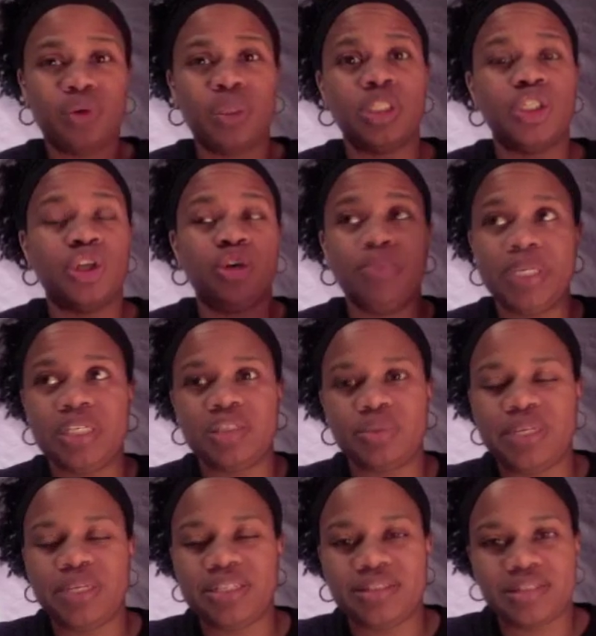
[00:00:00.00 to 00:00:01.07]
Adobe
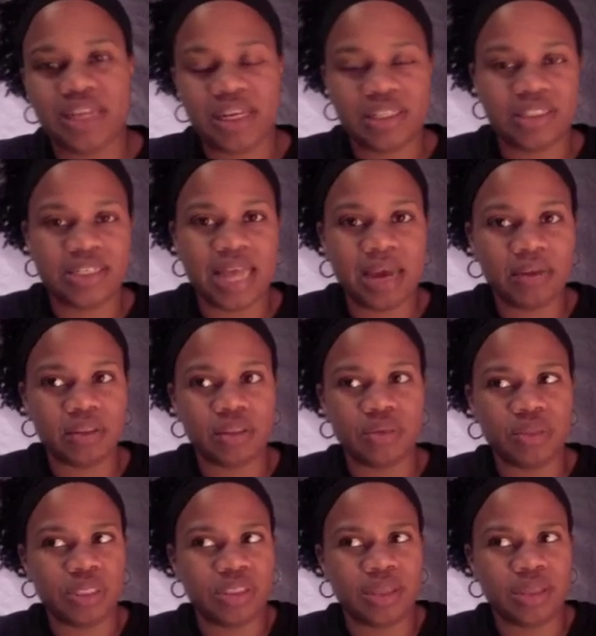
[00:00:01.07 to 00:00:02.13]
Suite 6 download, which
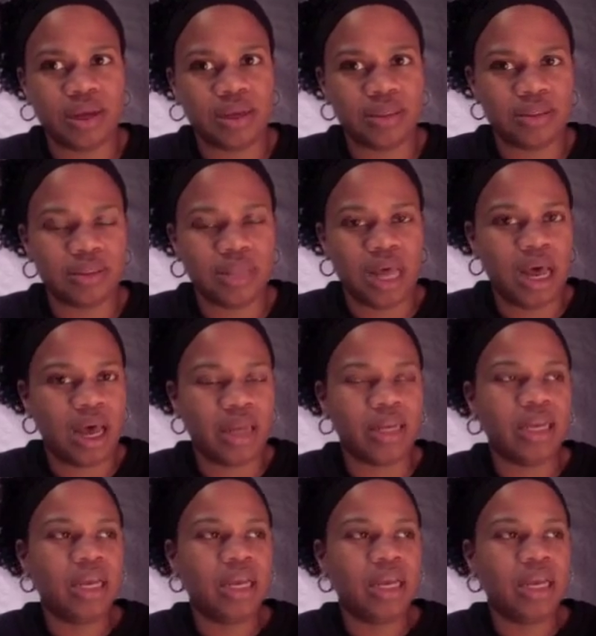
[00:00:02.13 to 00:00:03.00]
is like a lot.